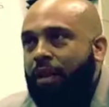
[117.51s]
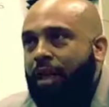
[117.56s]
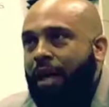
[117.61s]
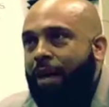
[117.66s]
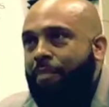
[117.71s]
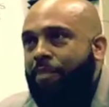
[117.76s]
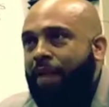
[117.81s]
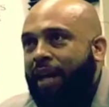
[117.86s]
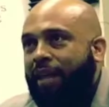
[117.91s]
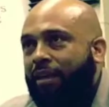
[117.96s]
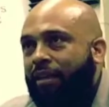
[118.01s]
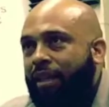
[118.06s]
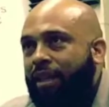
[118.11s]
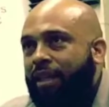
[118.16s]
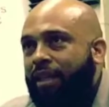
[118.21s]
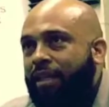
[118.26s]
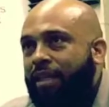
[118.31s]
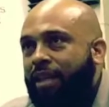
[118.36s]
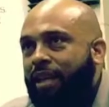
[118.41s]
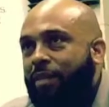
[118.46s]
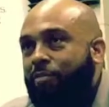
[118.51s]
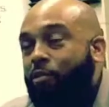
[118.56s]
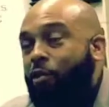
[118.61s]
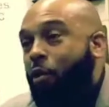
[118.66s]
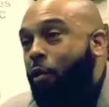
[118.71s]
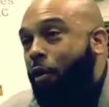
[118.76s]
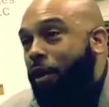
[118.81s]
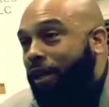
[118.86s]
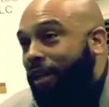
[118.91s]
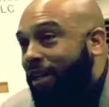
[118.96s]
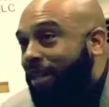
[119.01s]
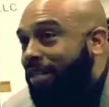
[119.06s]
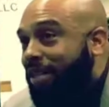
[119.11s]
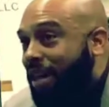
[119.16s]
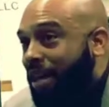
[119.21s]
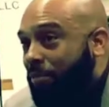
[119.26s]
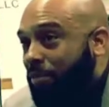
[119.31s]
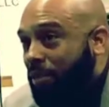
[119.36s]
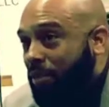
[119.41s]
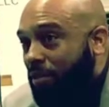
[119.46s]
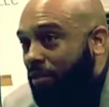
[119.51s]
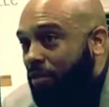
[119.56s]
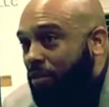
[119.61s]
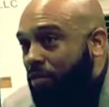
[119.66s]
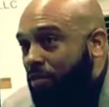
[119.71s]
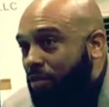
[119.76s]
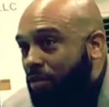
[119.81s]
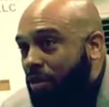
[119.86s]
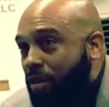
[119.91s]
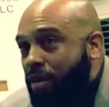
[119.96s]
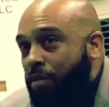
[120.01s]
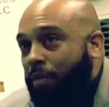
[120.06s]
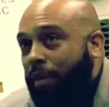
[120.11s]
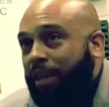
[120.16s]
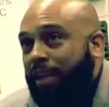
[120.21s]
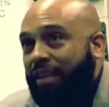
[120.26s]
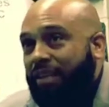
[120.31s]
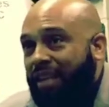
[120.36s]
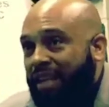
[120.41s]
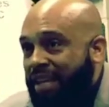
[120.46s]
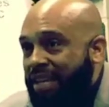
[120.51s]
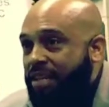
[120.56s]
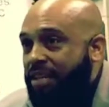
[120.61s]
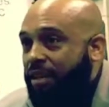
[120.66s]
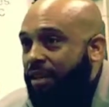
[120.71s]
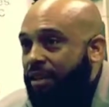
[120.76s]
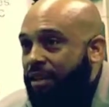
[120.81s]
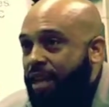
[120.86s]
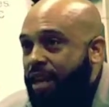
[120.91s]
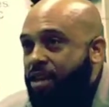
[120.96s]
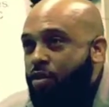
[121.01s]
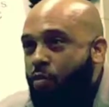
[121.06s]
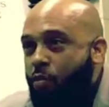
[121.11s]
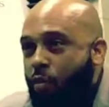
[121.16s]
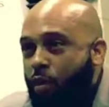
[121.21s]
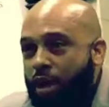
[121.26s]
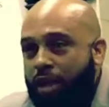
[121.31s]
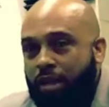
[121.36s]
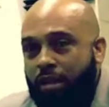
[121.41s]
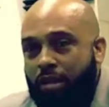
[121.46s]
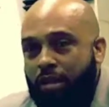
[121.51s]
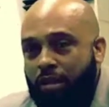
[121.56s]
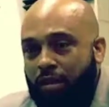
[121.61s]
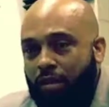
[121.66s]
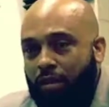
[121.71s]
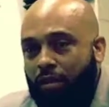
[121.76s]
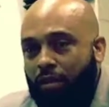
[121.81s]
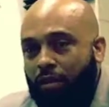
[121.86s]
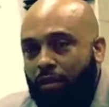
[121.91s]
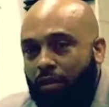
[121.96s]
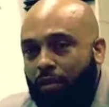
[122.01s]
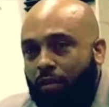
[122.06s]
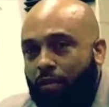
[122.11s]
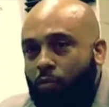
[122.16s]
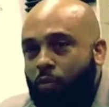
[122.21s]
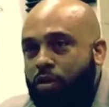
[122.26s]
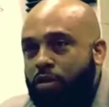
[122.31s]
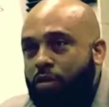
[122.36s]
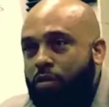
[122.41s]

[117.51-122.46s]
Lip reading: I'm not thinking that I'm going anytime soon, but at the end of the day, you want, when